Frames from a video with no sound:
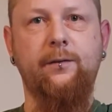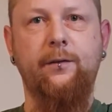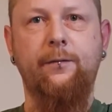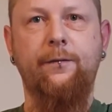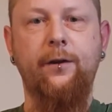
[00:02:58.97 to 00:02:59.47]

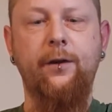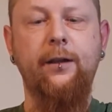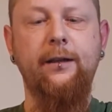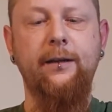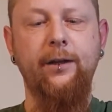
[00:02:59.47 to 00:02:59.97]
further
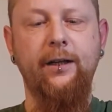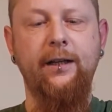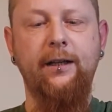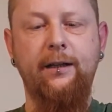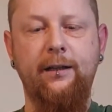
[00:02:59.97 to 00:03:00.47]
down your
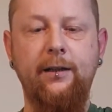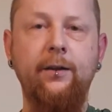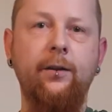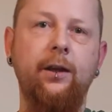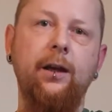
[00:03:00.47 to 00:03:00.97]
line,
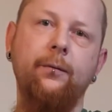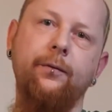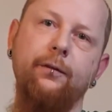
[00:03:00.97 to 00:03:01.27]
we have the